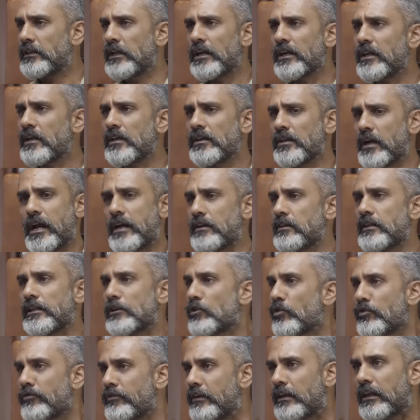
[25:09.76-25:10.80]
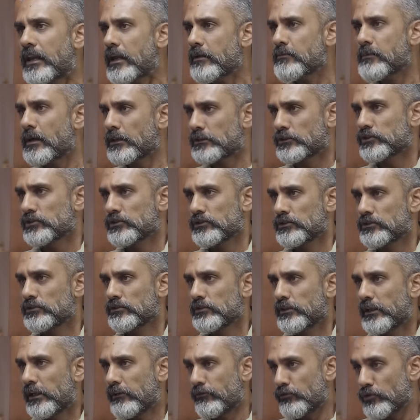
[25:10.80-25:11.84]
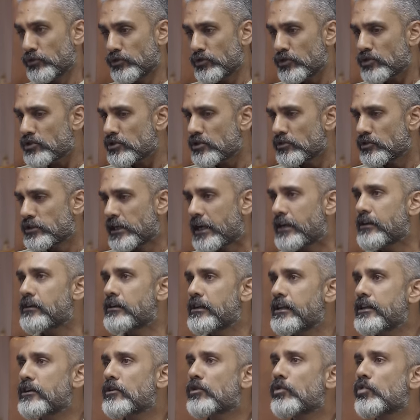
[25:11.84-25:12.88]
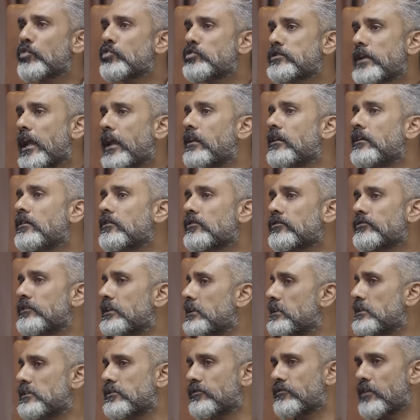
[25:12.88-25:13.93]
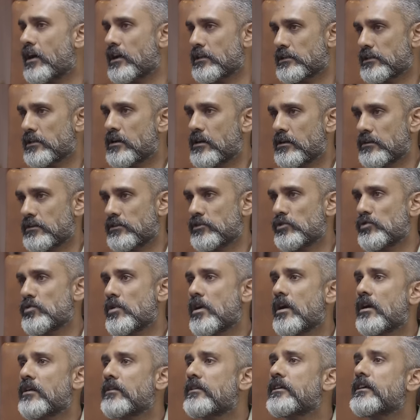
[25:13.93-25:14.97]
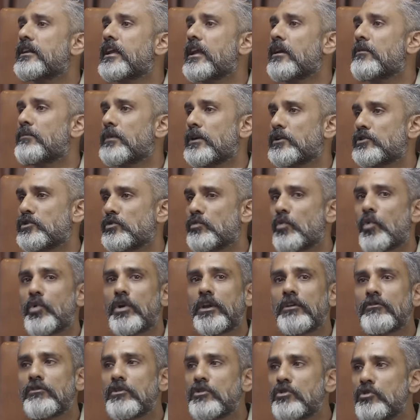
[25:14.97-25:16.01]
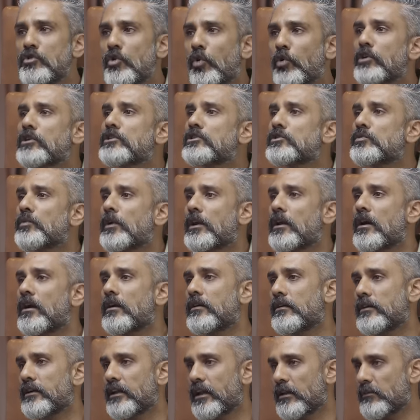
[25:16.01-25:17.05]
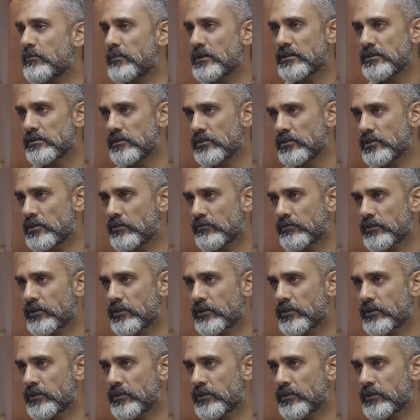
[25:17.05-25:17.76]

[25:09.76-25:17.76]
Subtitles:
Yeah, yeah, and they don't feel like much. Yeah. If you just gently cruise any of these fast cars to 100 kmph, you won't even notice when 100 kmph is achieved.